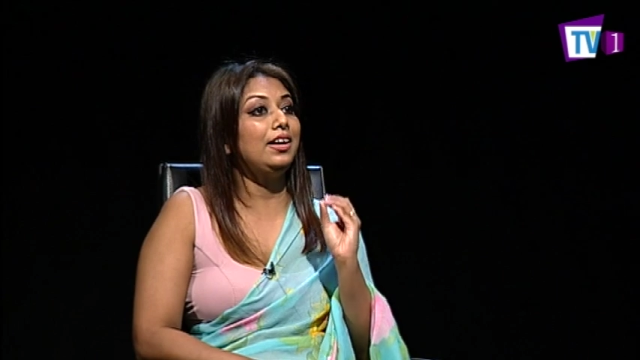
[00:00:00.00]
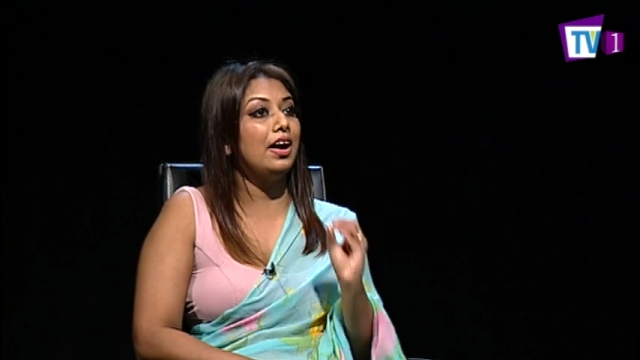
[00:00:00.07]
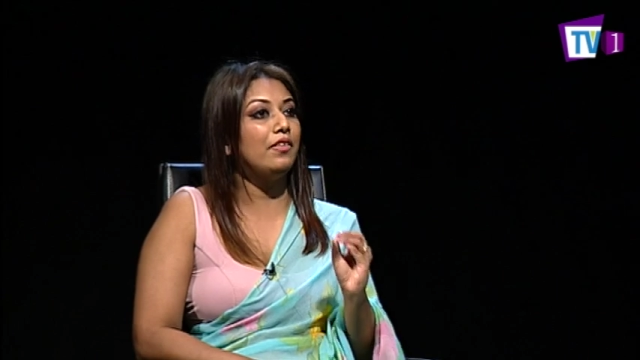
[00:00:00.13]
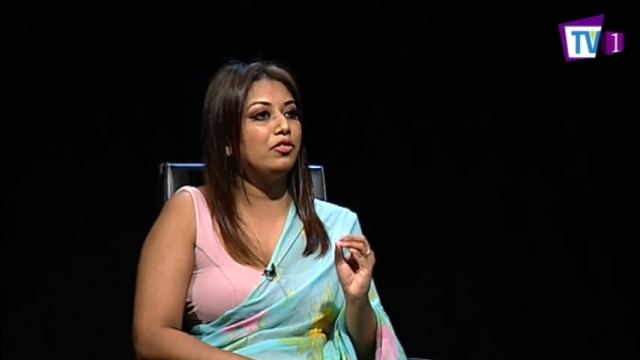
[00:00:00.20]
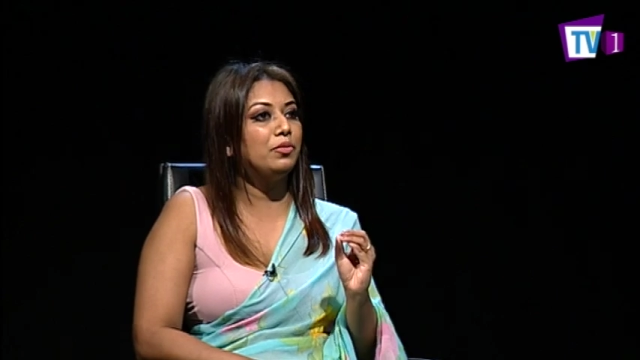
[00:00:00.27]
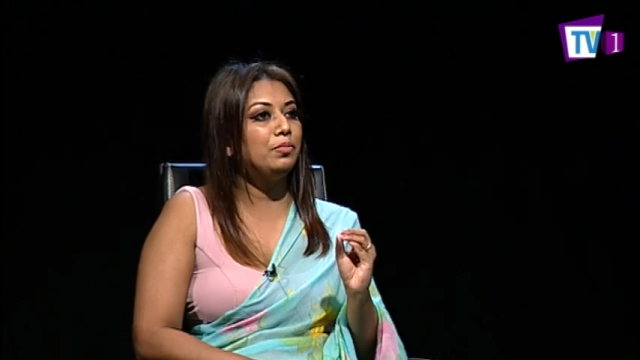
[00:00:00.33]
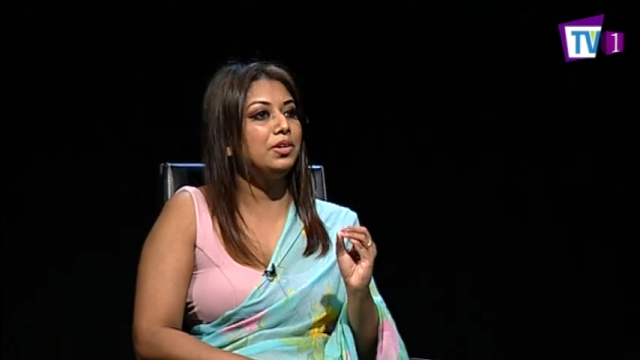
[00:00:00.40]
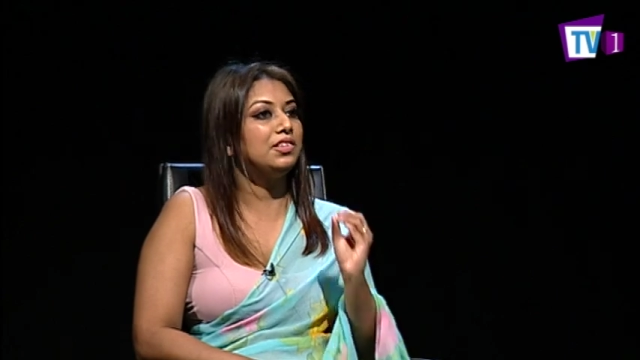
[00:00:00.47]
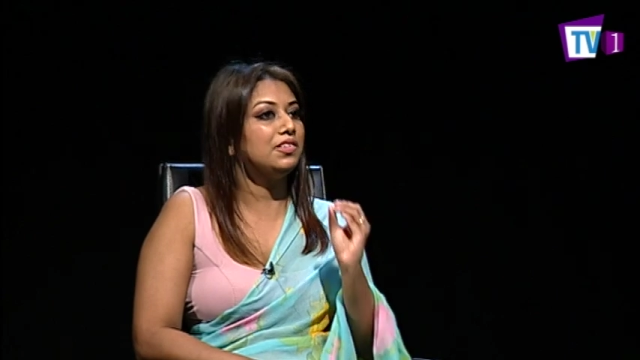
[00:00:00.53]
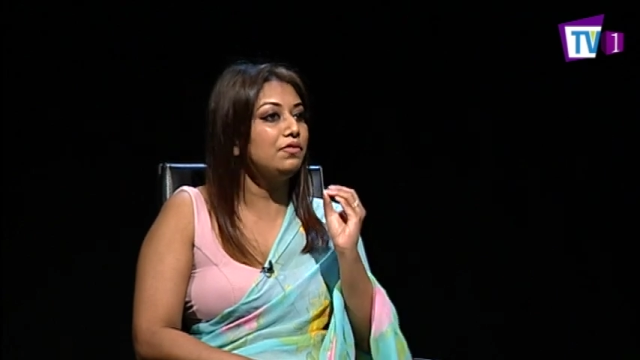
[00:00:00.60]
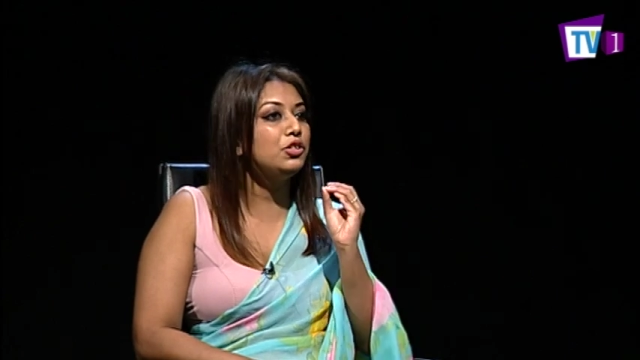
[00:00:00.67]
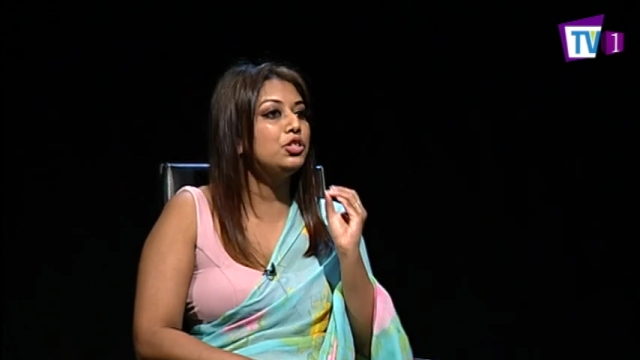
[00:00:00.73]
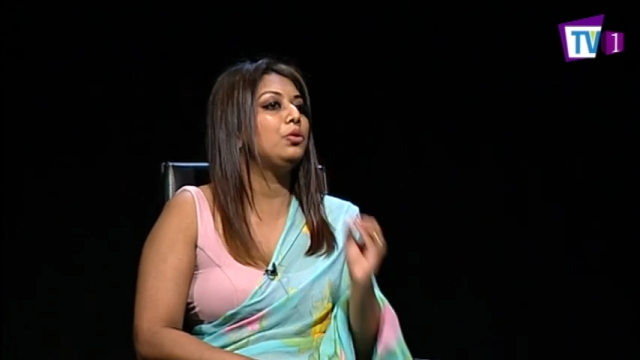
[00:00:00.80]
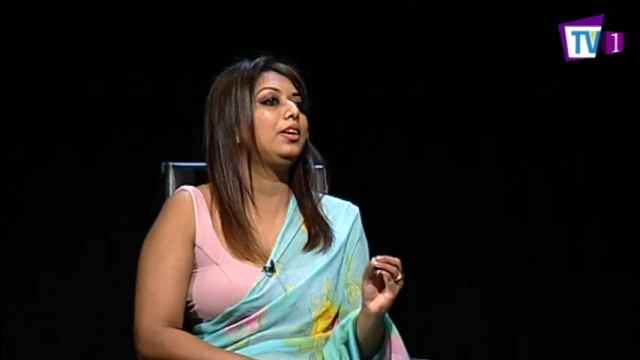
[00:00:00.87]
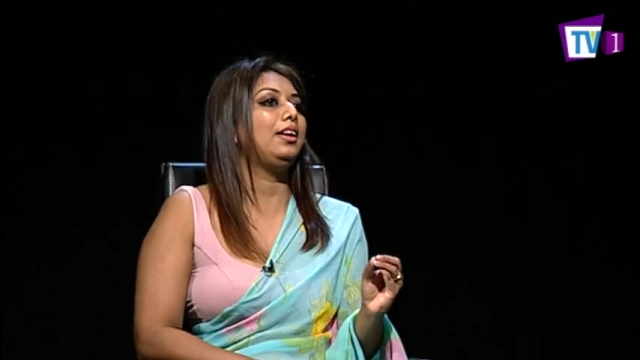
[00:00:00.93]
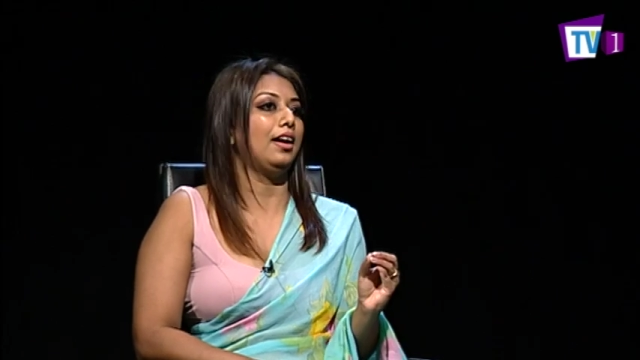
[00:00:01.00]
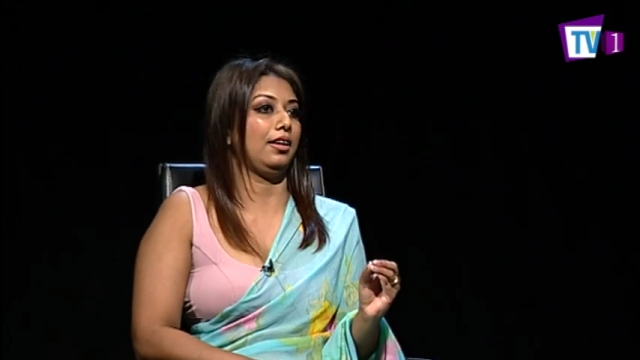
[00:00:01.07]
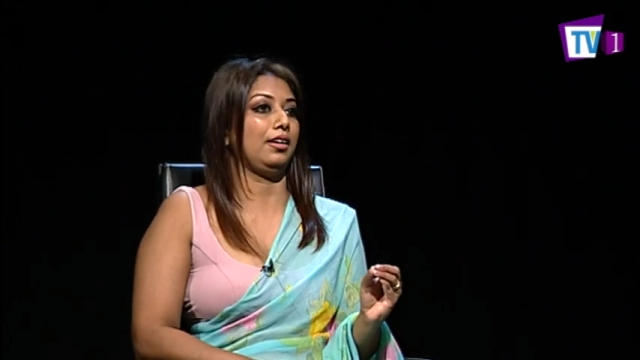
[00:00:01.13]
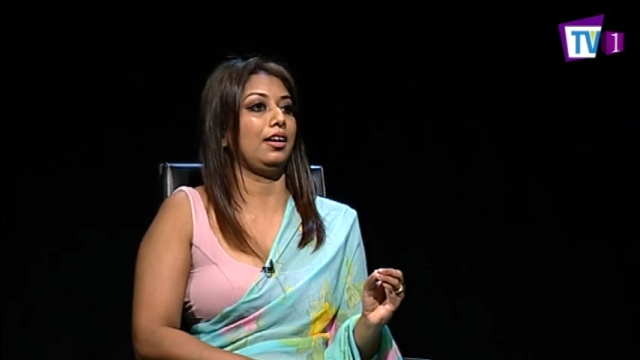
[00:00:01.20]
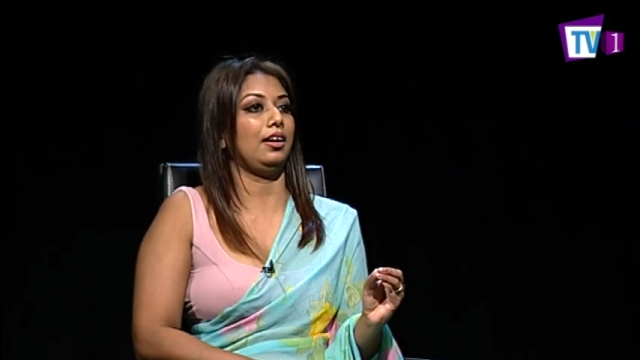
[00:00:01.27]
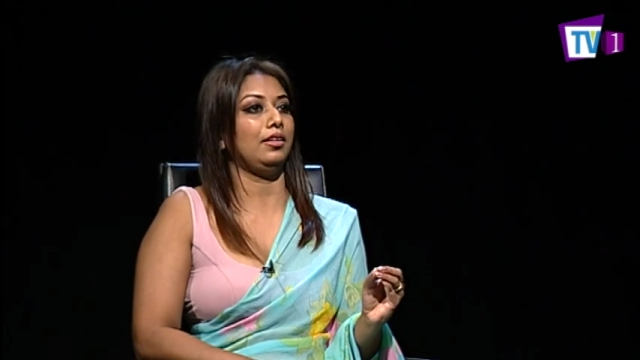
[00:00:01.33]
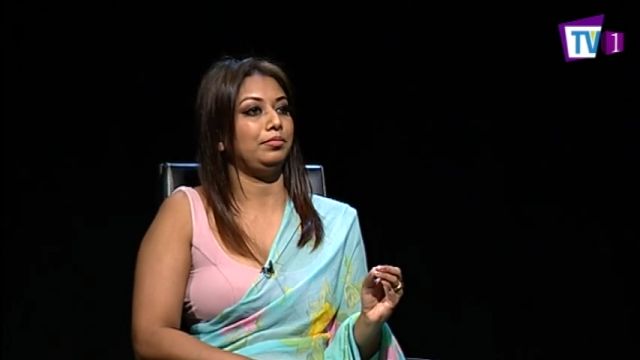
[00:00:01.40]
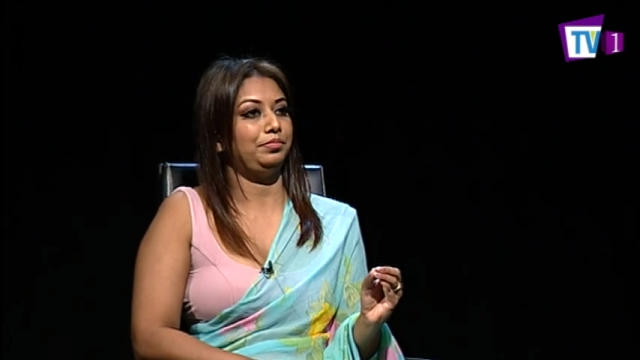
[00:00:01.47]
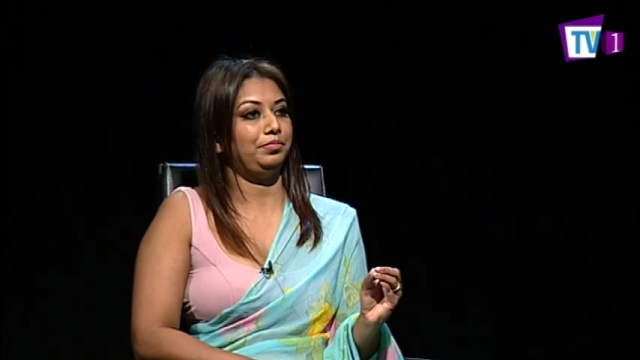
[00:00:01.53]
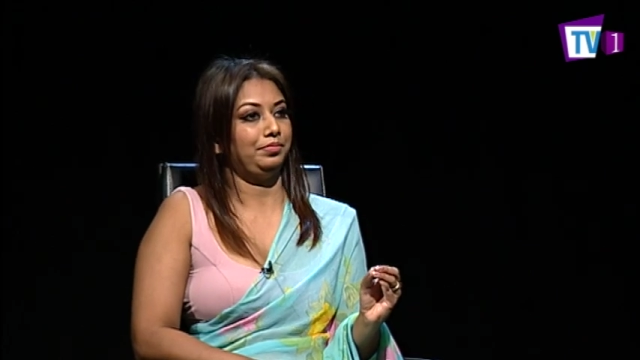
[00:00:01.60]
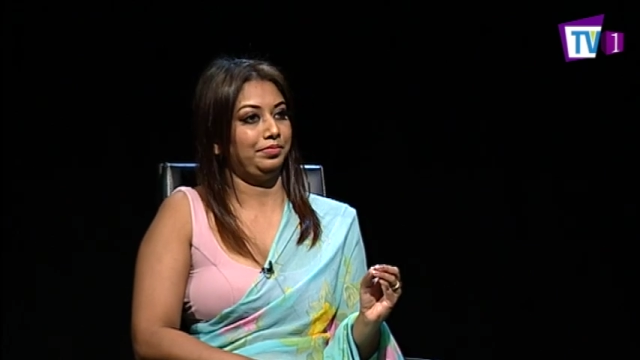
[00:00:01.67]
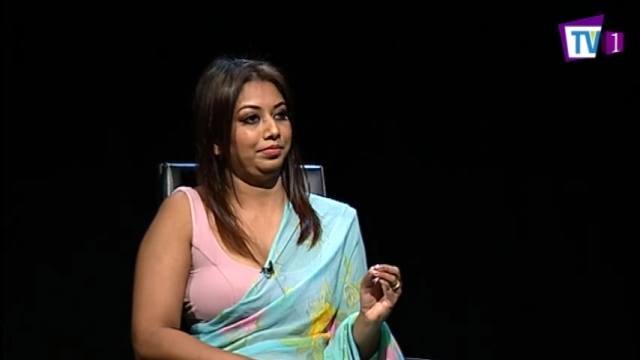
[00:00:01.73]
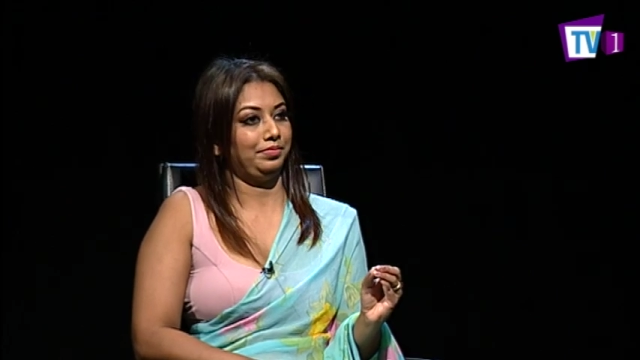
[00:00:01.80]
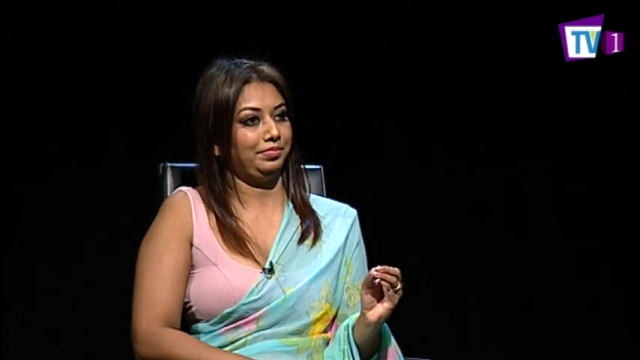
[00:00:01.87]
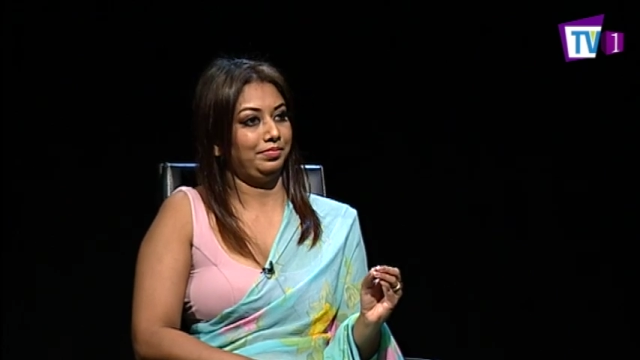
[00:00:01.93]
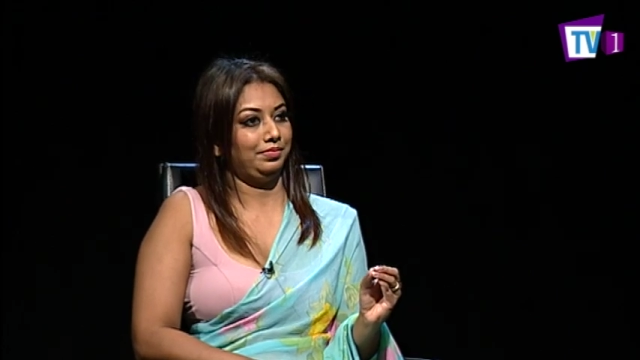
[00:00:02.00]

government of Sri Lanka. Okay.